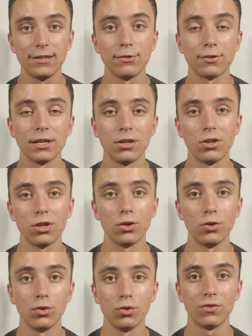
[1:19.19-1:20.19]
you can
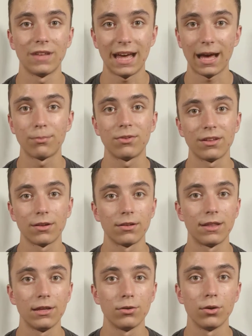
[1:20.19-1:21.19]
use apps
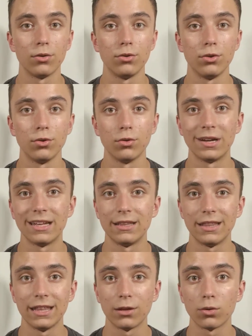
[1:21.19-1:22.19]
that you go to in
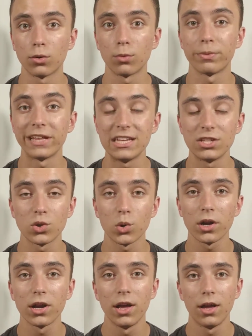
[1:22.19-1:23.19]
the Google Play
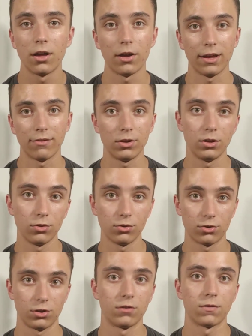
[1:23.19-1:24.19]
Store. All you have to do is
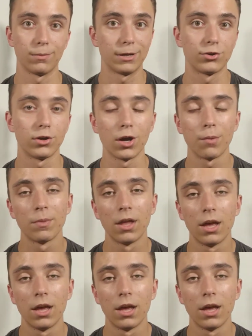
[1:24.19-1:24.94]
search for metronome.